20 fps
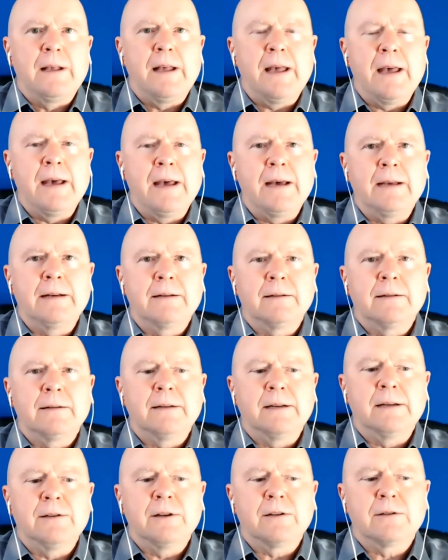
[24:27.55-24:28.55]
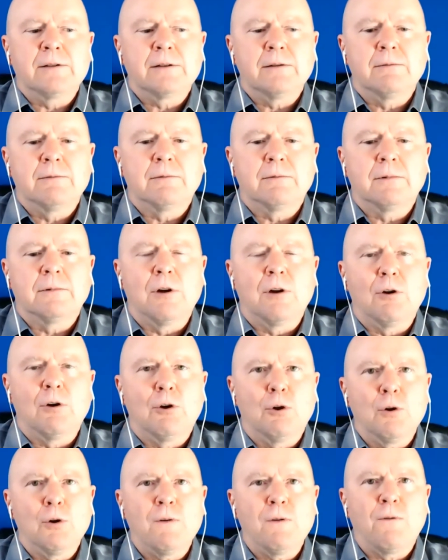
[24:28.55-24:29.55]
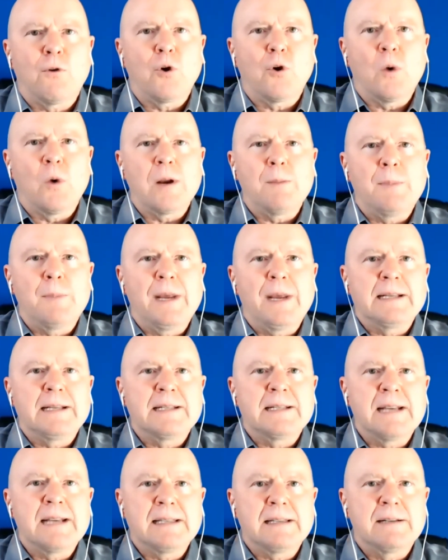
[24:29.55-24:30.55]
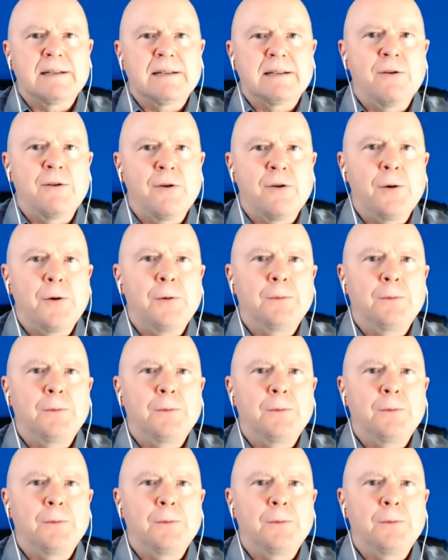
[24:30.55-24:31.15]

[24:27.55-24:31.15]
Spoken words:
and just look for what makes sense to you.